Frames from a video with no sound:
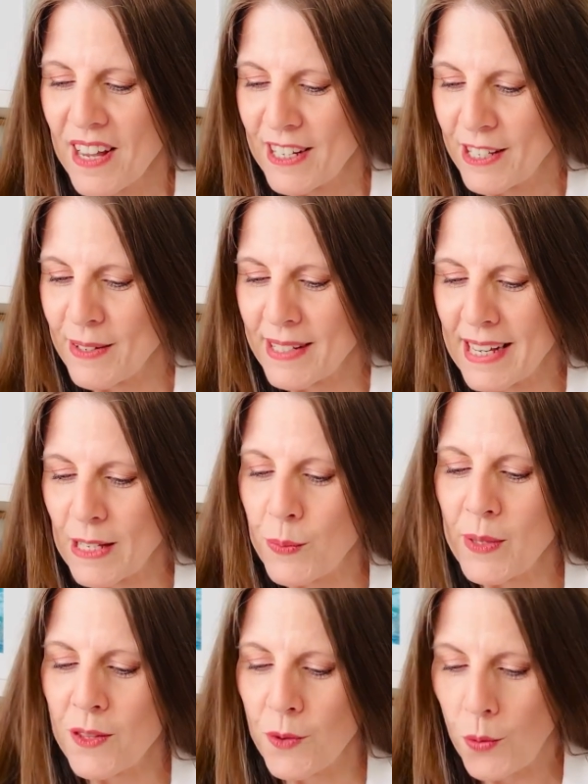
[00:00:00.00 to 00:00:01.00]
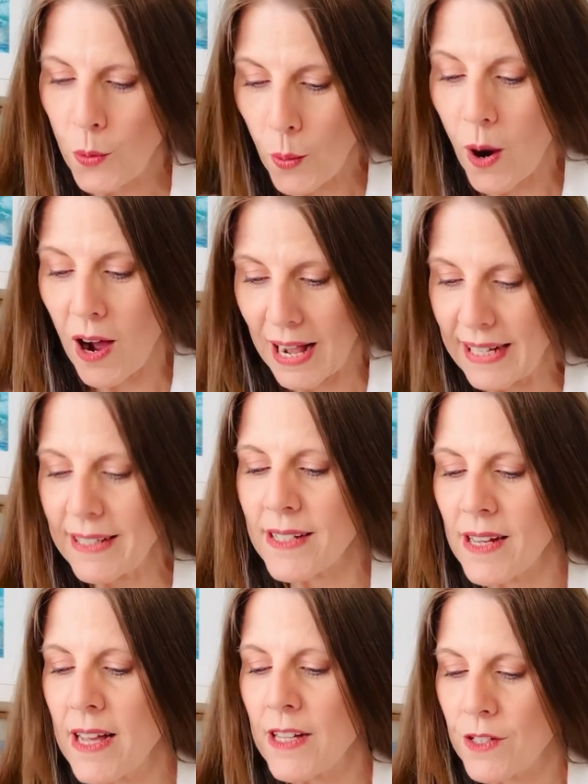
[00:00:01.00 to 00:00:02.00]
So it says, with Quiet,
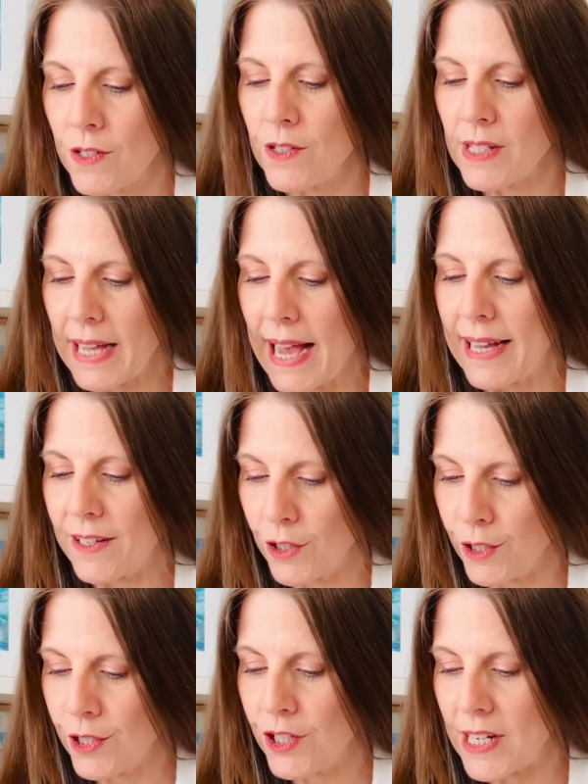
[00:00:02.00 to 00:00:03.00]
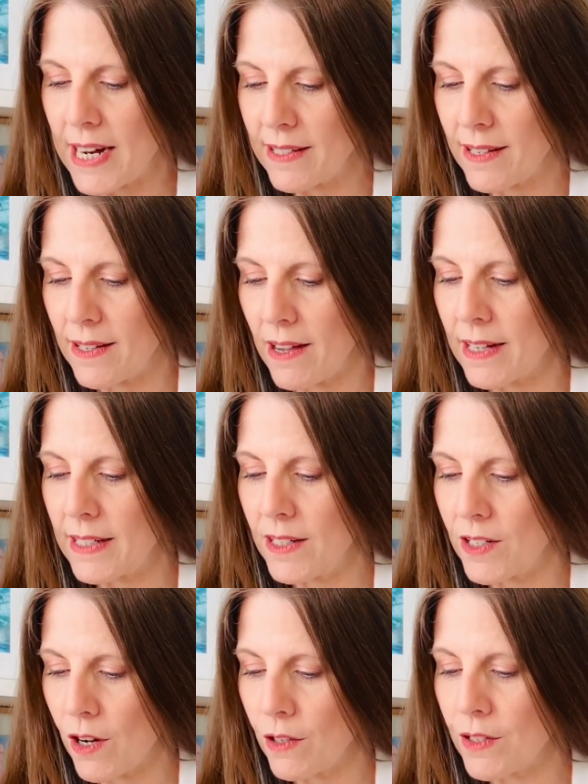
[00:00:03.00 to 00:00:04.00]
Susan Cain urged our society
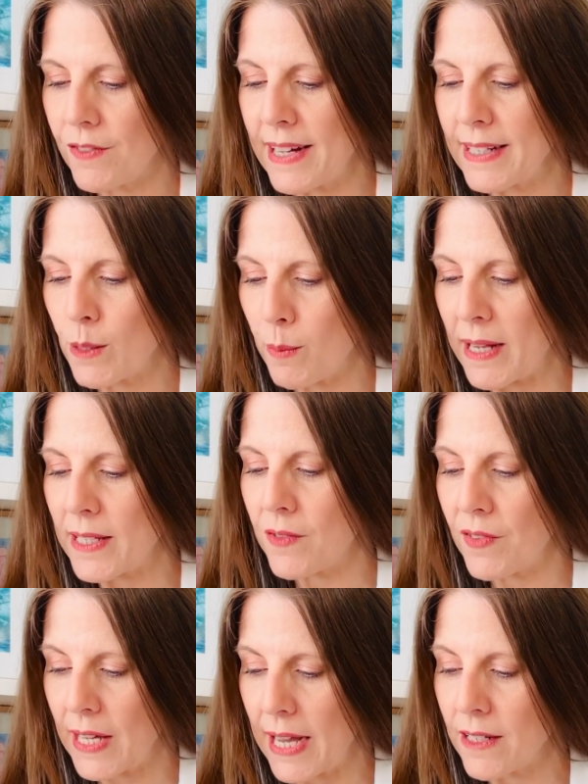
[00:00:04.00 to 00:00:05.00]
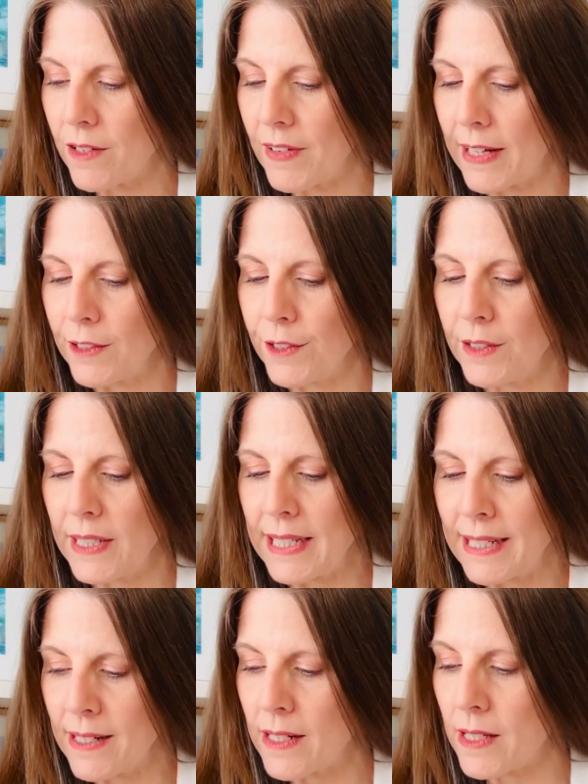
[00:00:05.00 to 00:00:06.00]
to cultivate space for the undervalued,
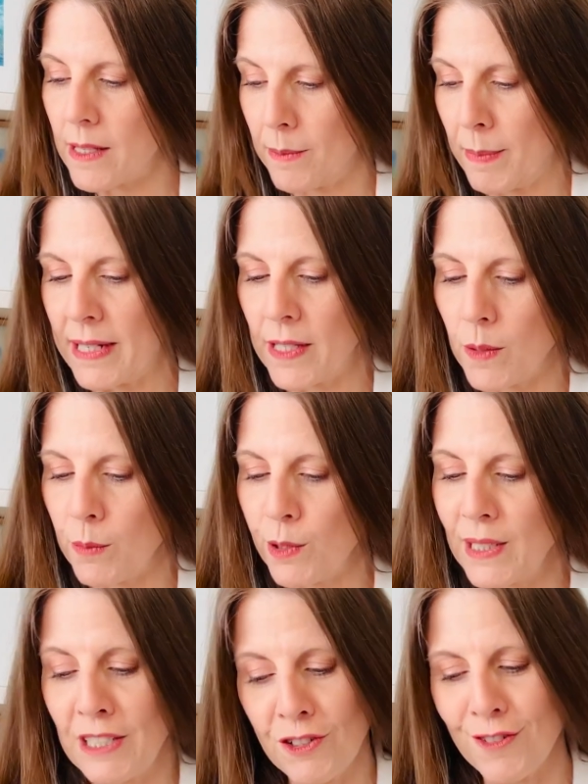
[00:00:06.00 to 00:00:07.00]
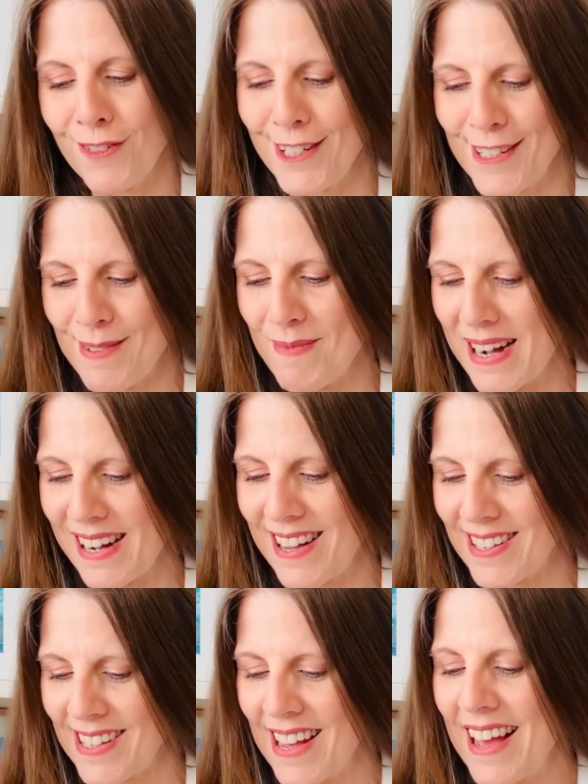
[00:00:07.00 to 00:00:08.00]
indispensable introverts among
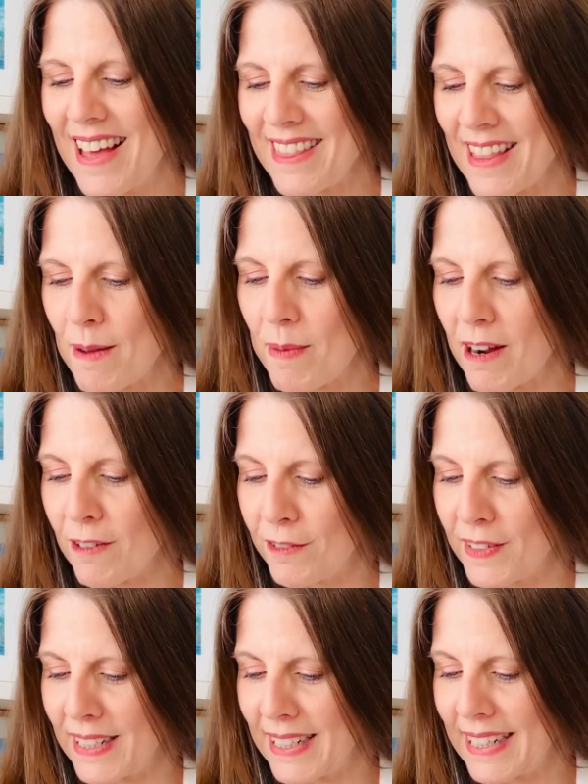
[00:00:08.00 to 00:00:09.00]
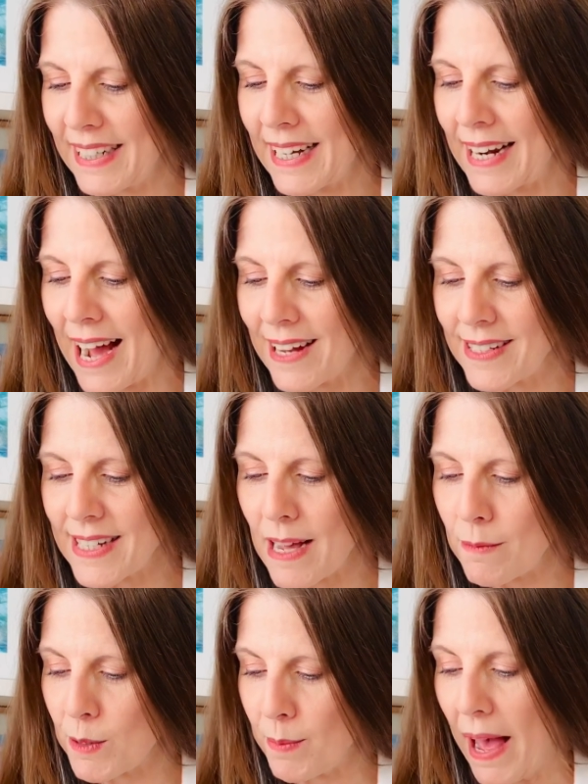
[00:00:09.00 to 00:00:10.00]
us, thereby revealing an
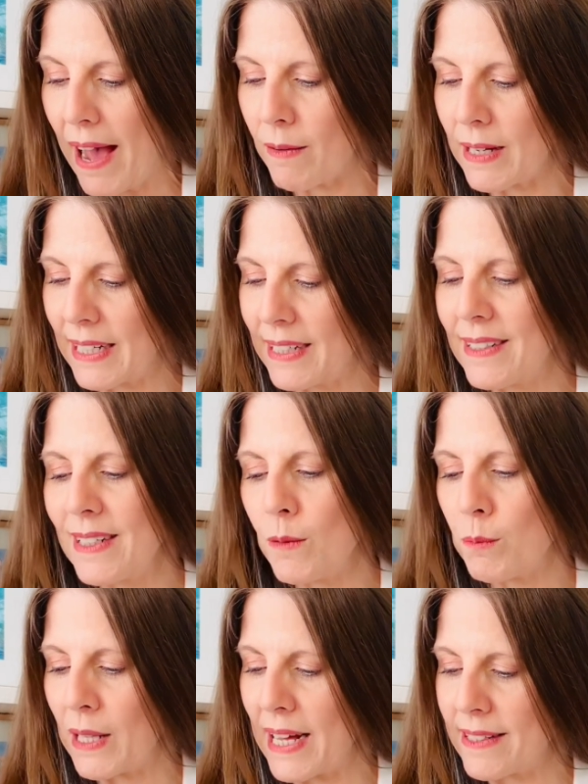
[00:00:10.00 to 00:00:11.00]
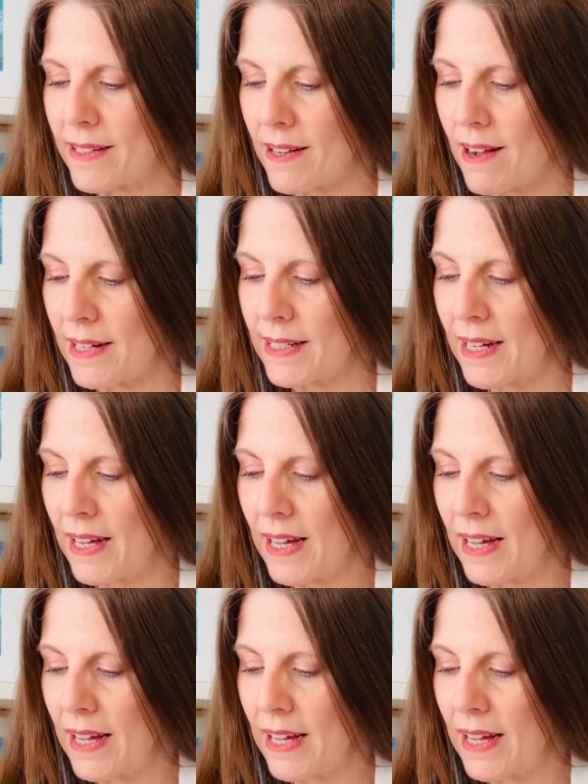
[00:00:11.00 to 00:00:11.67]
untapped power hidden in plain sight.